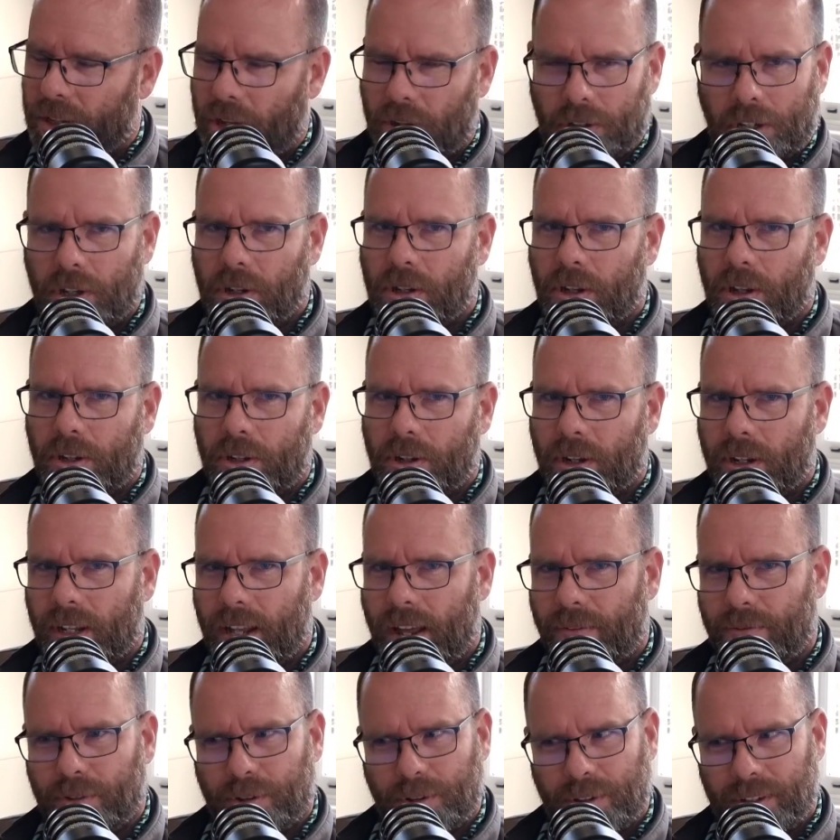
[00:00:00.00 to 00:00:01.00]
I've got to
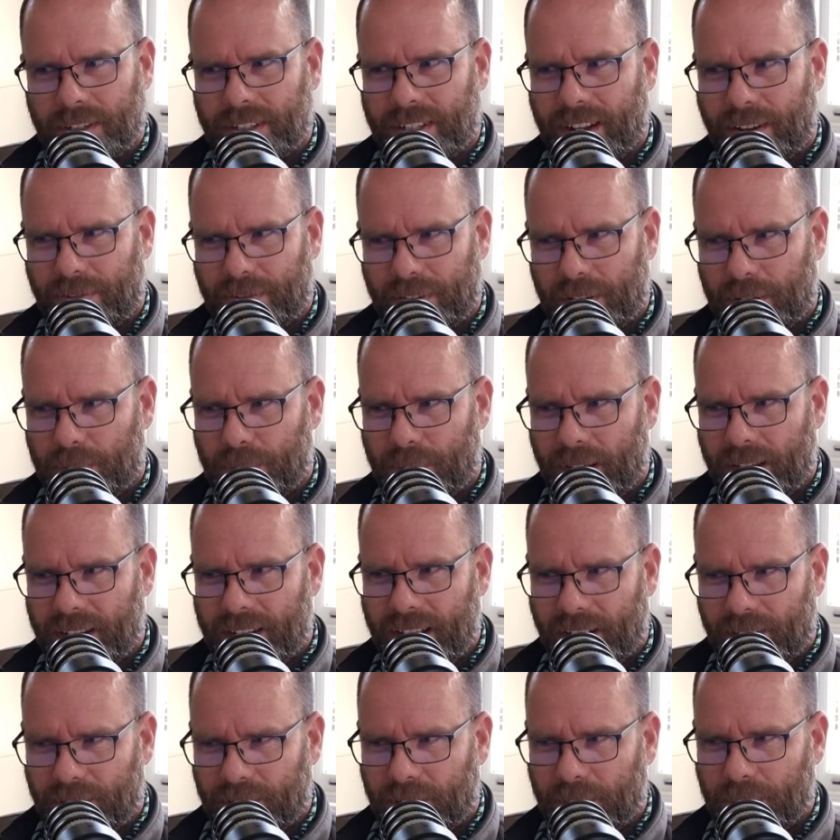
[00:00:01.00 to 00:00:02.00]
love all the stuff that's been
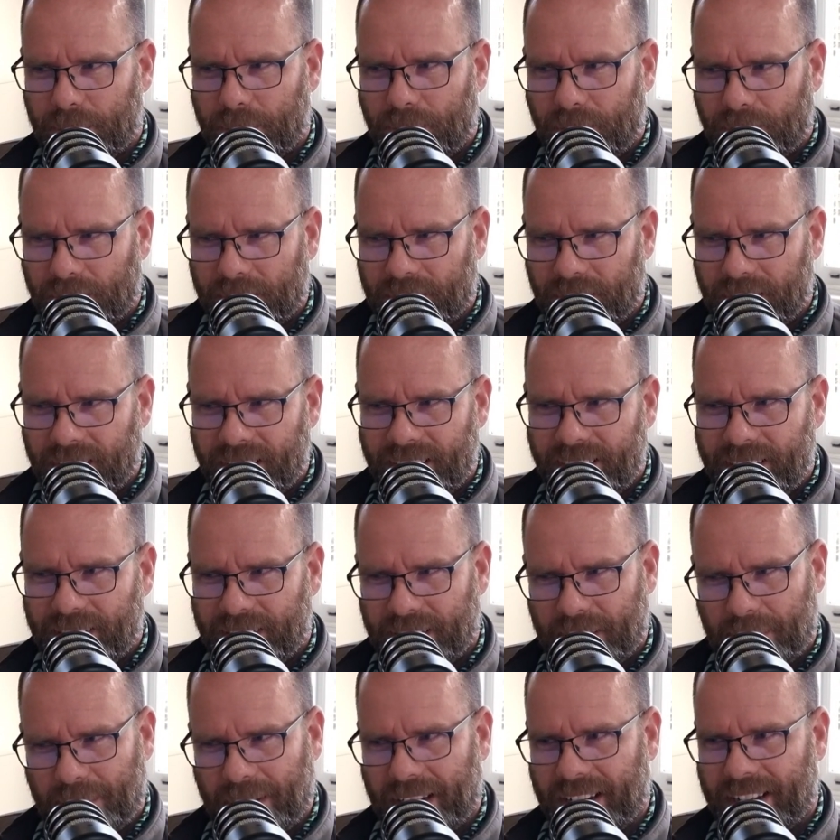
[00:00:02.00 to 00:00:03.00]
done on The Block, don't you?
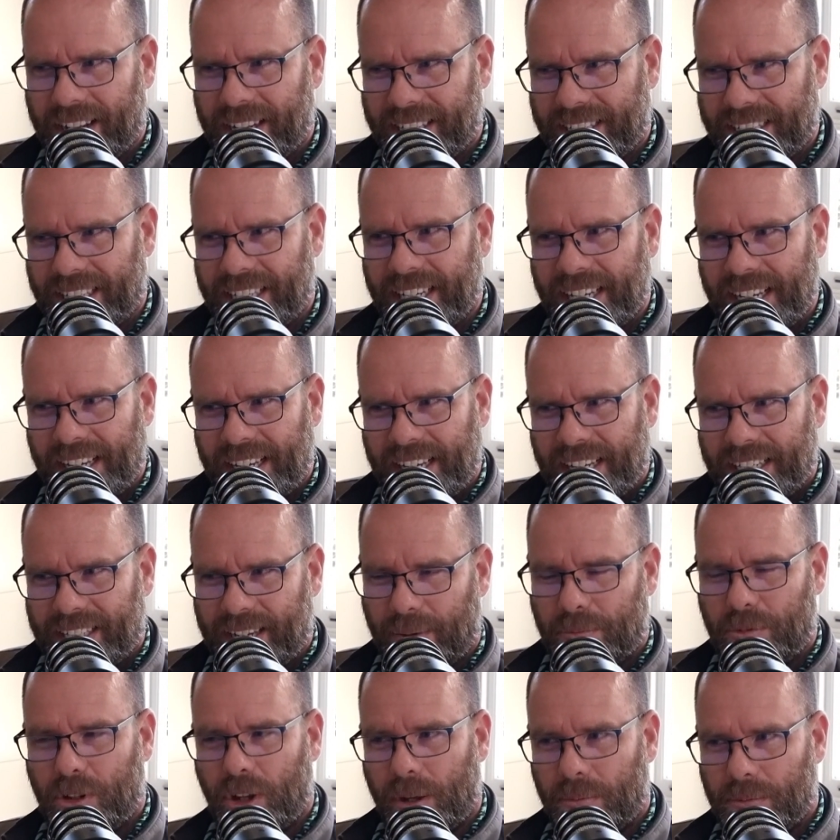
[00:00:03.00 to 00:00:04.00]
It's
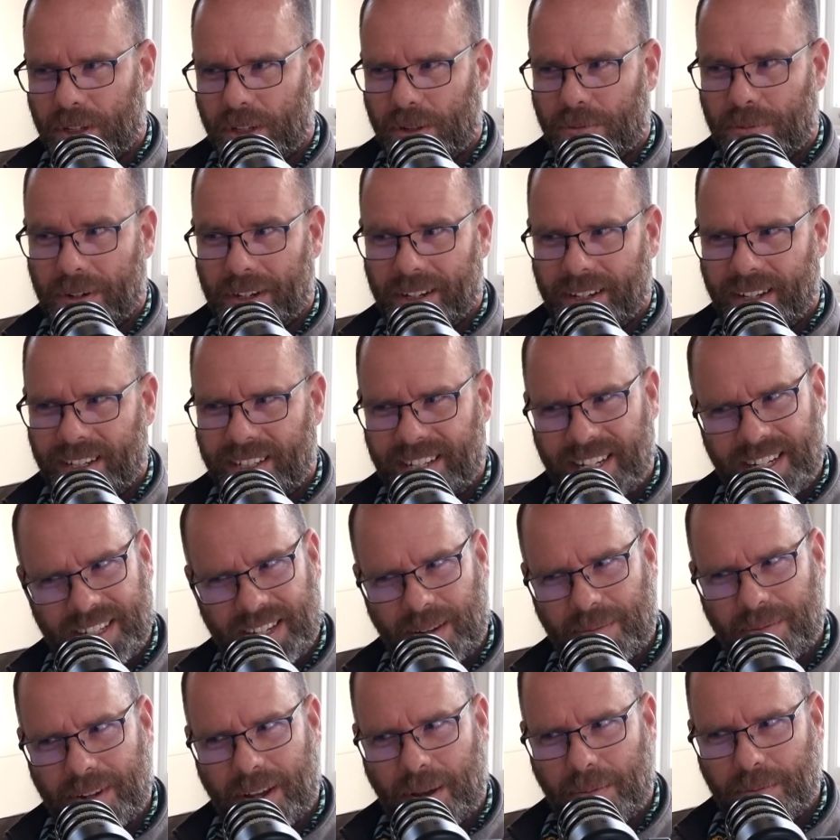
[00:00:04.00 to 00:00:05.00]
sometimes it's realistic,
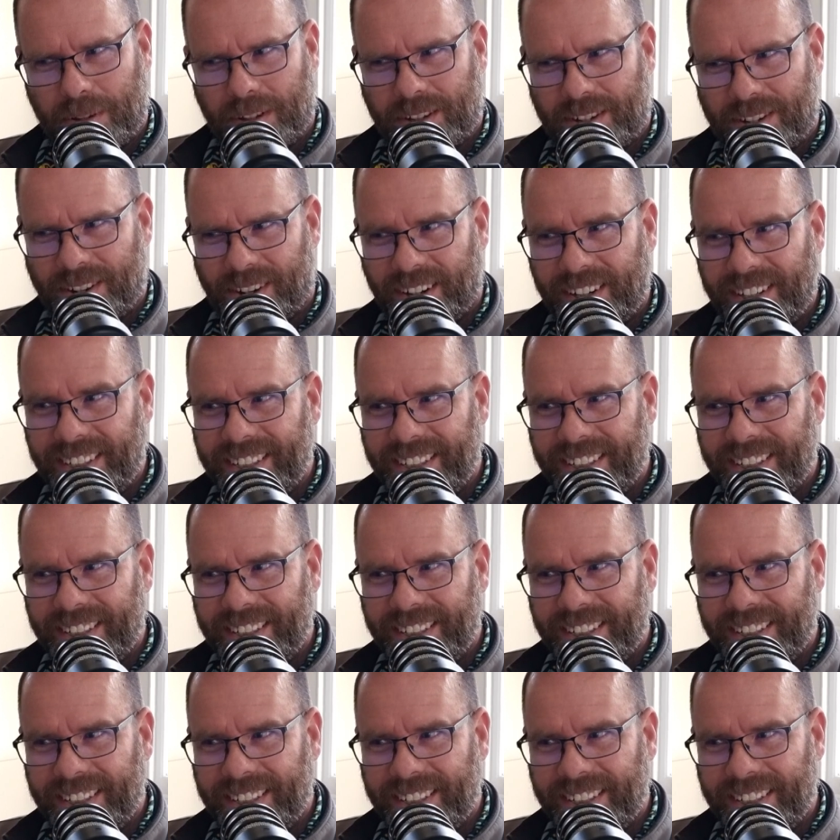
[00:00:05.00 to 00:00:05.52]
sometimes it's not.